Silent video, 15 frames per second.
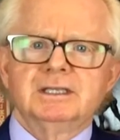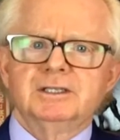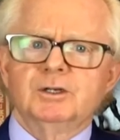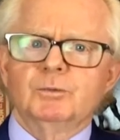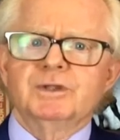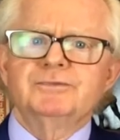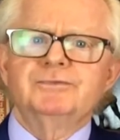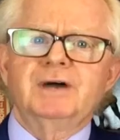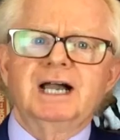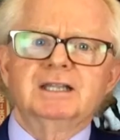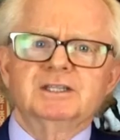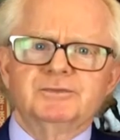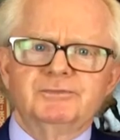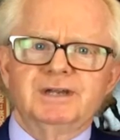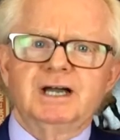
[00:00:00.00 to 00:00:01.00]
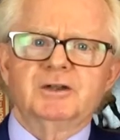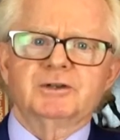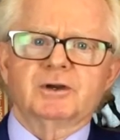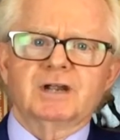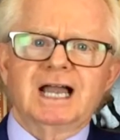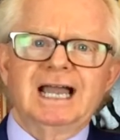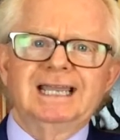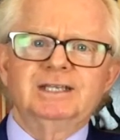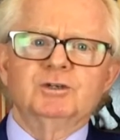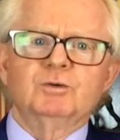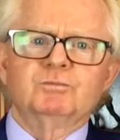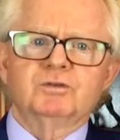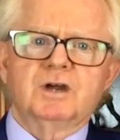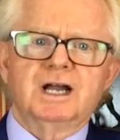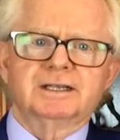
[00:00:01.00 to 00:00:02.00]
you know, we finally found our ideal
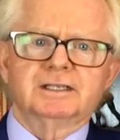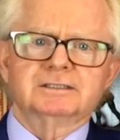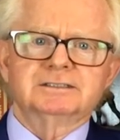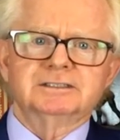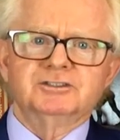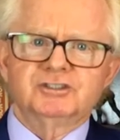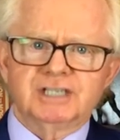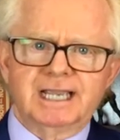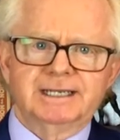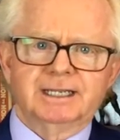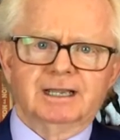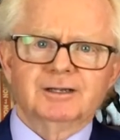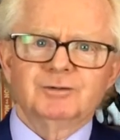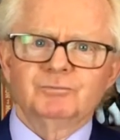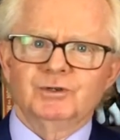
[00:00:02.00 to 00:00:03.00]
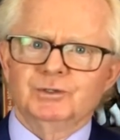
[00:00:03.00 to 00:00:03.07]
product in China,